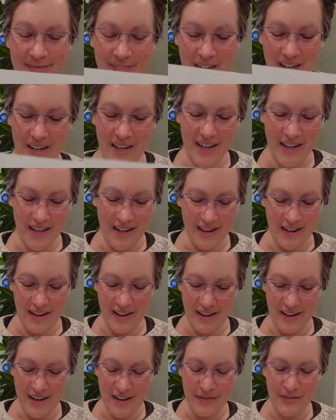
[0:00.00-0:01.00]
I
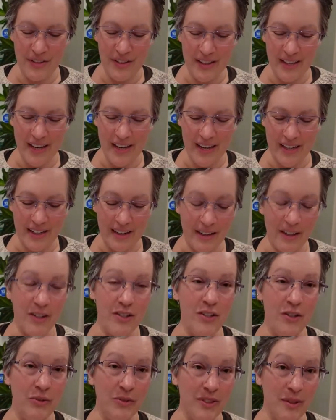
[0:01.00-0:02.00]
feel like I need to
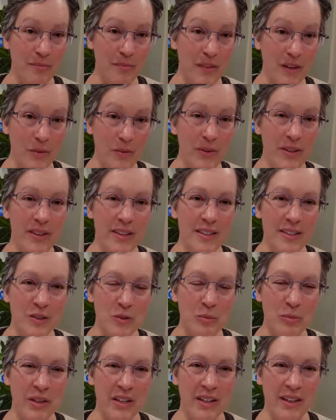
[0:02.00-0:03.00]
do something with this
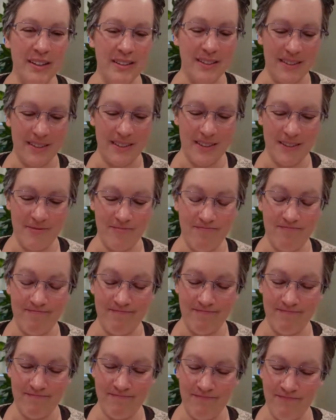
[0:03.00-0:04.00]
because
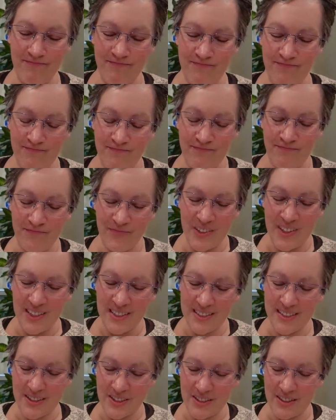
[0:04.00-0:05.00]

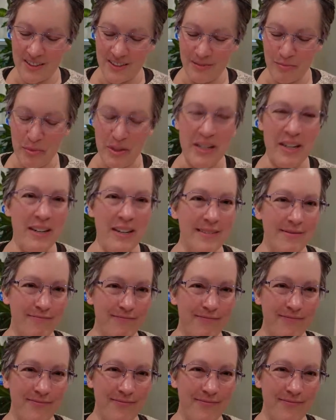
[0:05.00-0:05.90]
it's been